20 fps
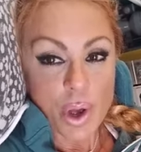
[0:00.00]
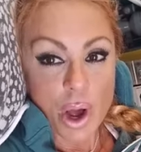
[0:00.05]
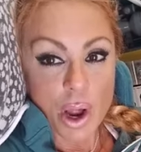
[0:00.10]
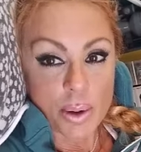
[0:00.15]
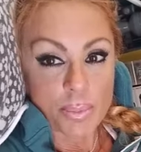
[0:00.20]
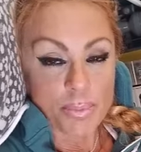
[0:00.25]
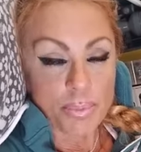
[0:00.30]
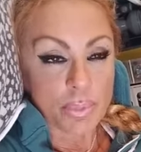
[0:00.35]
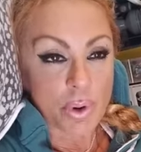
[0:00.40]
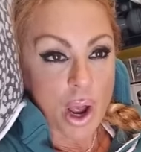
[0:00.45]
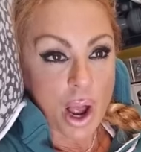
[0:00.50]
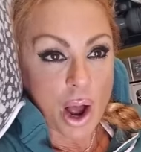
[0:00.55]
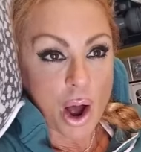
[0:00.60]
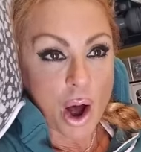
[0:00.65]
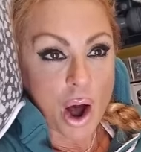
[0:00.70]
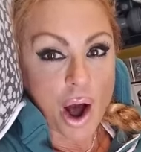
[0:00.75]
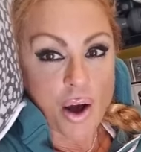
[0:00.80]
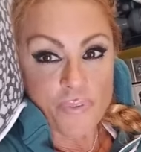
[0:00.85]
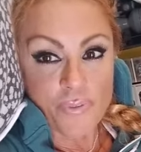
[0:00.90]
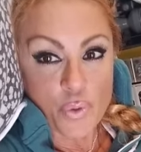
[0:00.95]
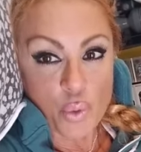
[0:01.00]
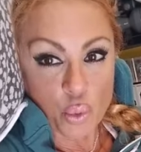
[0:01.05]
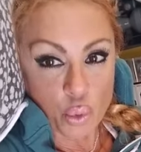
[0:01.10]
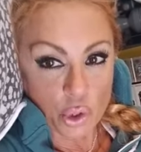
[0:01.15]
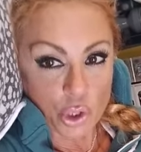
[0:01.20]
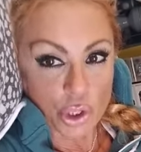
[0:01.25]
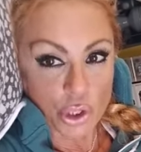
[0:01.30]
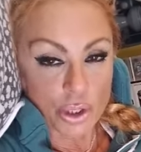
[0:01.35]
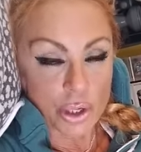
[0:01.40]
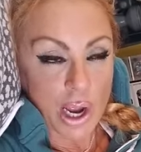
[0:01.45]
I'm off of
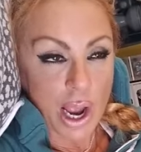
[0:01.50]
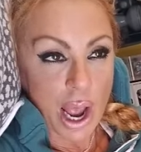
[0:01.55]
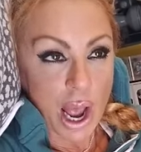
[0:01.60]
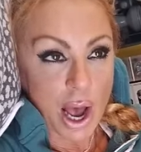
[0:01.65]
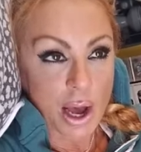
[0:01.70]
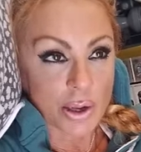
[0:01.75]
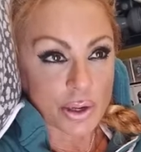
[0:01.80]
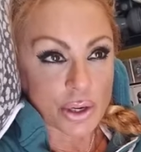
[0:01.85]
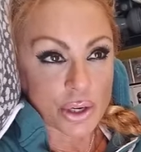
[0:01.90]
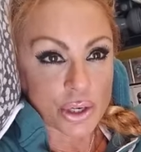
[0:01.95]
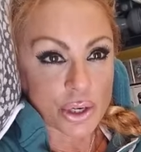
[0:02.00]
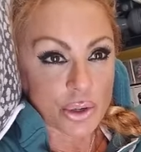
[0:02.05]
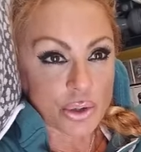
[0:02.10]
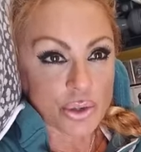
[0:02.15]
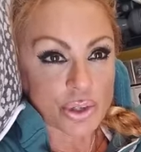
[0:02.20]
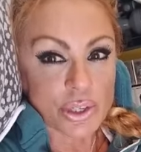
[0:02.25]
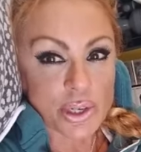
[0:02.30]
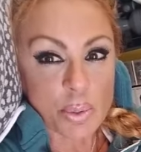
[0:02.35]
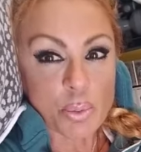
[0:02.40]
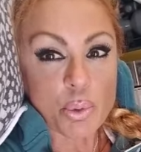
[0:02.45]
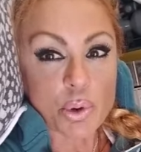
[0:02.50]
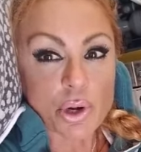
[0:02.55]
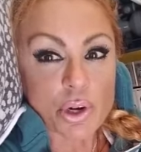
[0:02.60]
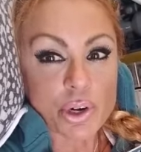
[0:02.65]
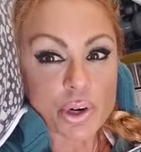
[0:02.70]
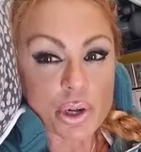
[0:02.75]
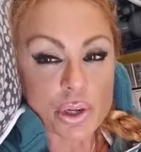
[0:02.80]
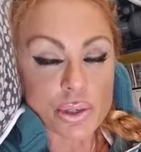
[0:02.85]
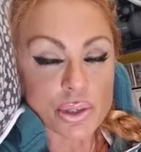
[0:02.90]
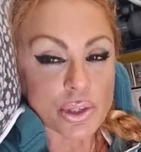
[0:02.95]
work, Uh, you know,
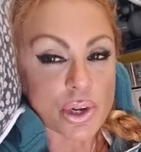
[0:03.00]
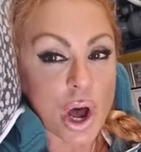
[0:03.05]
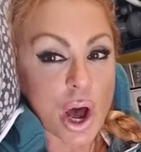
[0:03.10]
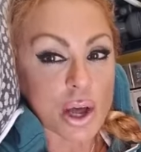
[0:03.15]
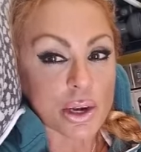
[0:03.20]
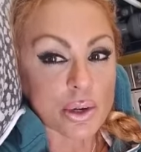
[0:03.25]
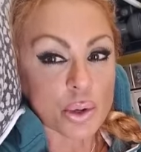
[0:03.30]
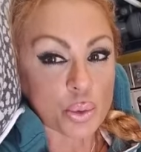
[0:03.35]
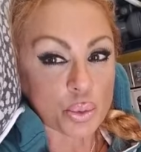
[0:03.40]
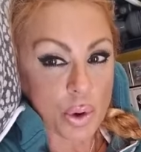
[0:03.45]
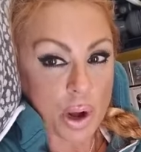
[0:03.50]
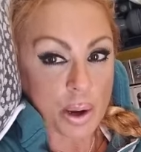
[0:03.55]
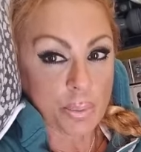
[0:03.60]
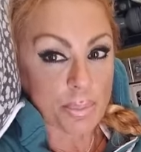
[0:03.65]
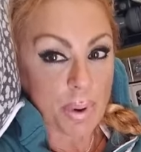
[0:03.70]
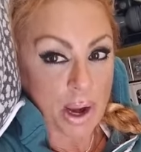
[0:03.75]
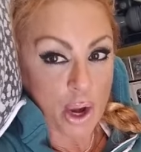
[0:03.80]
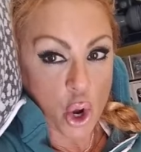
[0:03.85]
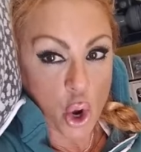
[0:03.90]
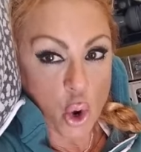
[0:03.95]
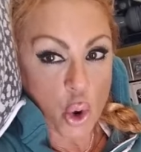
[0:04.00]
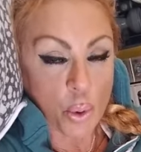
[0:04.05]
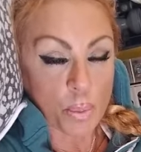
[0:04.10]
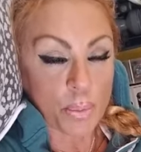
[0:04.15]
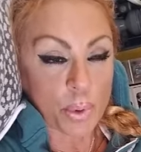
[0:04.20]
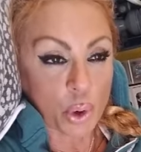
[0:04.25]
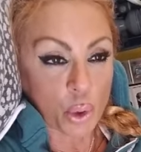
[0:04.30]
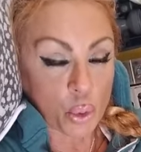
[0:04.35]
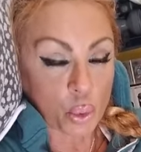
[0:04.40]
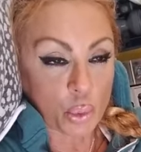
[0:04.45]
somewhere not around my
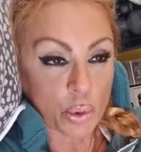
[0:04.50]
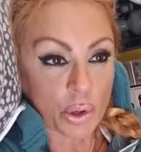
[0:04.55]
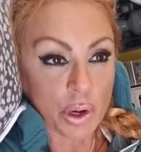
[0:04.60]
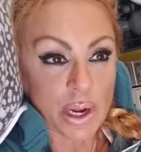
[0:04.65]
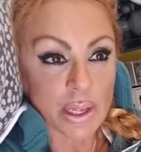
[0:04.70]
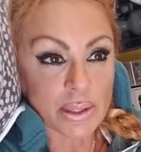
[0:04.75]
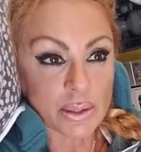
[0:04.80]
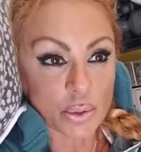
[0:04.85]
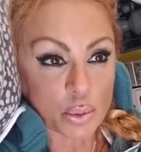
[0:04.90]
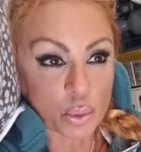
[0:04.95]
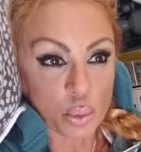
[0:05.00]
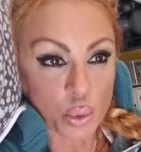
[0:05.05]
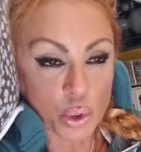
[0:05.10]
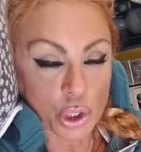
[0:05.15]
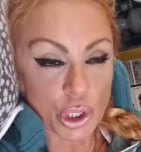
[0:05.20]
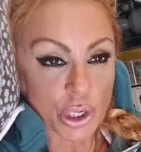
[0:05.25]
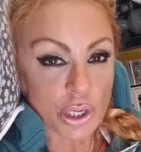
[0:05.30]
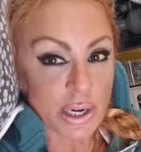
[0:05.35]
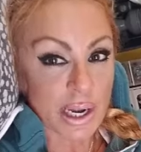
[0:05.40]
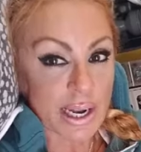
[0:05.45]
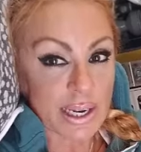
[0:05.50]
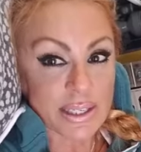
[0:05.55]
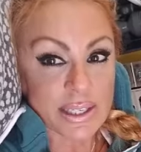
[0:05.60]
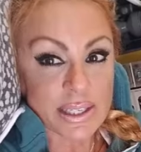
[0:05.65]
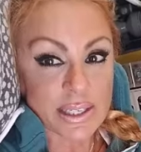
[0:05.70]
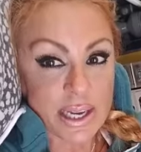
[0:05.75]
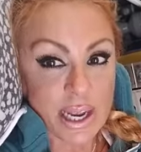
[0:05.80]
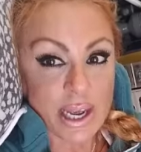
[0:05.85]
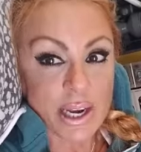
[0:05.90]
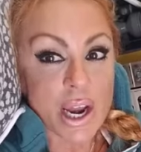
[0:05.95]
home or where I work, I hate
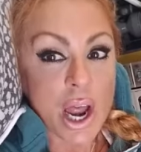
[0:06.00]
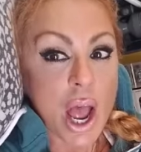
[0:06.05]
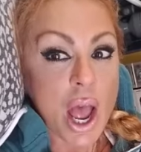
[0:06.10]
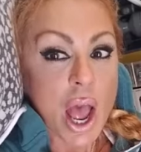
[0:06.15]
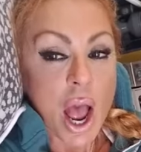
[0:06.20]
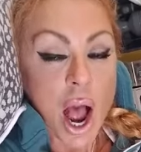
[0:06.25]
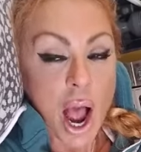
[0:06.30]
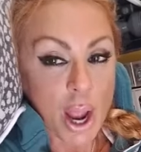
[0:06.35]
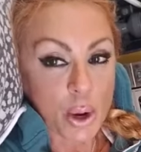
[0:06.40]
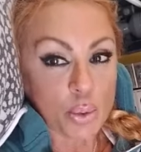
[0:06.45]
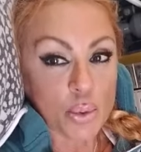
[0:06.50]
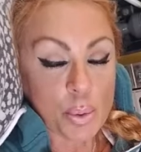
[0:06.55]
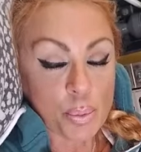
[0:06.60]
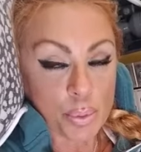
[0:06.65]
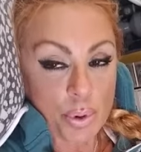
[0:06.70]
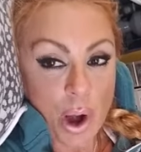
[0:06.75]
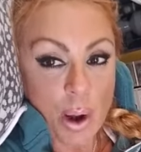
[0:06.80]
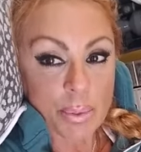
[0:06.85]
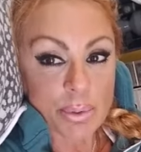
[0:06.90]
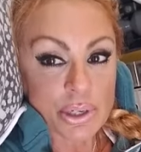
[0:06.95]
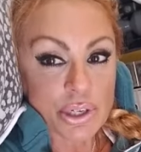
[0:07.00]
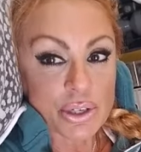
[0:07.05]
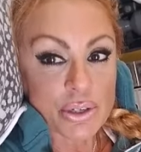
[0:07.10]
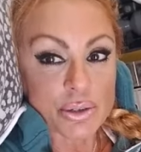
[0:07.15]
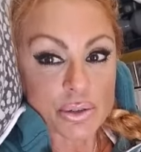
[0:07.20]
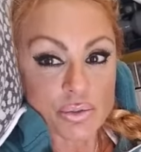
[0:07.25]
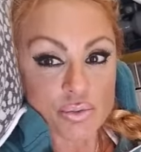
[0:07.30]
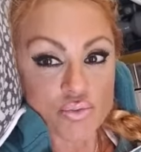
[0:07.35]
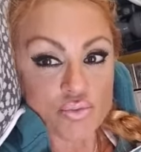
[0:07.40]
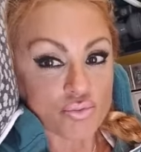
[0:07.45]
to say it, I will
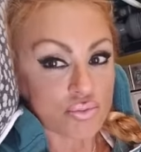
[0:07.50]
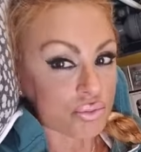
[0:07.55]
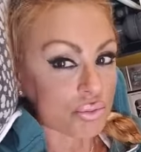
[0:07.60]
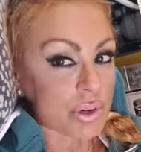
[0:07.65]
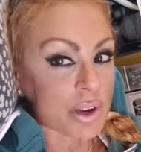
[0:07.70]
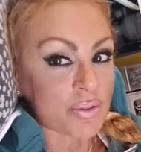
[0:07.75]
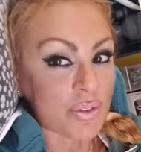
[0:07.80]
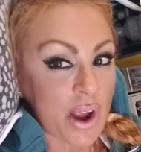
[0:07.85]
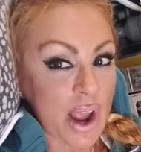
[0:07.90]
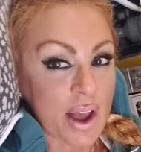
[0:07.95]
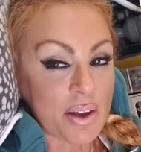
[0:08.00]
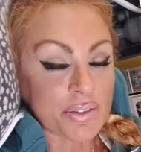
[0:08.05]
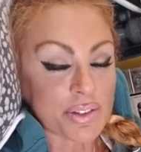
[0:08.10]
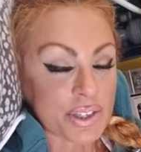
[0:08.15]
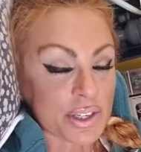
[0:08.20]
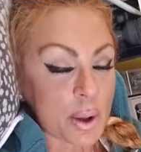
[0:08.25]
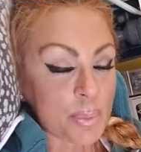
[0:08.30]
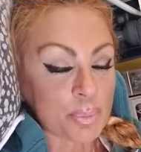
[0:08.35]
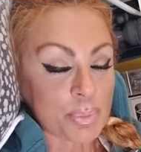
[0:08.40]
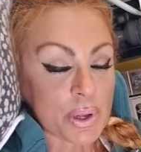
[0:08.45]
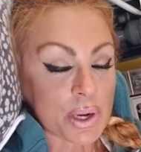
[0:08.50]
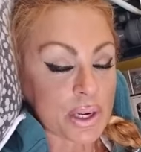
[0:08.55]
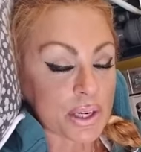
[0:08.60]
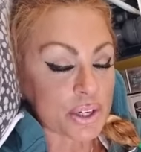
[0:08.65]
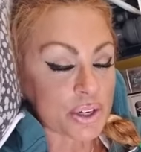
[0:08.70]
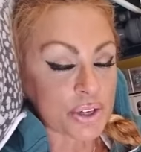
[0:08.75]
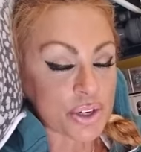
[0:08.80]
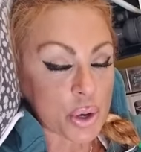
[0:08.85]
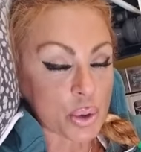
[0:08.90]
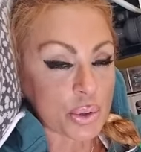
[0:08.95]
probably, if I have something
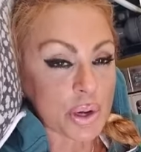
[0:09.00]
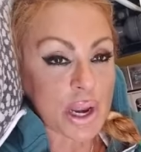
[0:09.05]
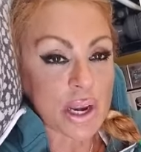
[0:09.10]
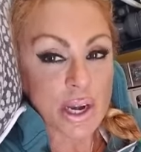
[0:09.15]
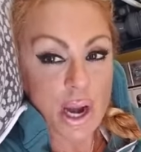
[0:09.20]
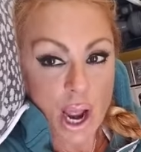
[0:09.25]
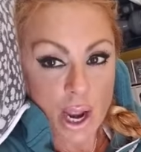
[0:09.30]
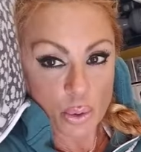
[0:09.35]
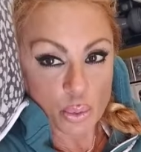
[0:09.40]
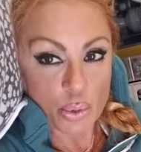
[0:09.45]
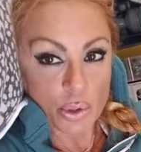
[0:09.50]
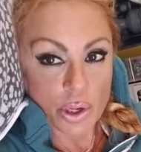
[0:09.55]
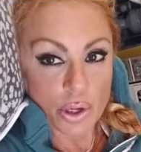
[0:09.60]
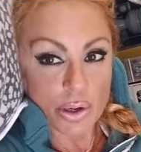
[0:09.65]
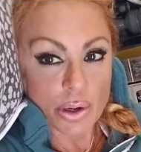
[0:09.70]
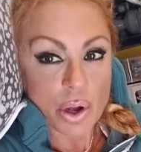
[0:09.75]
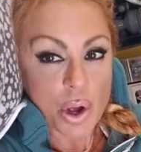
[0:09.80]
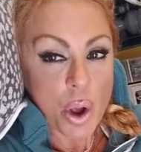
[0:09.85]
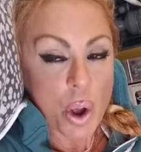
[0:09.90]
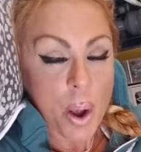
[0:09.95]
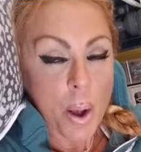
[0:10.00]
to donate, I will.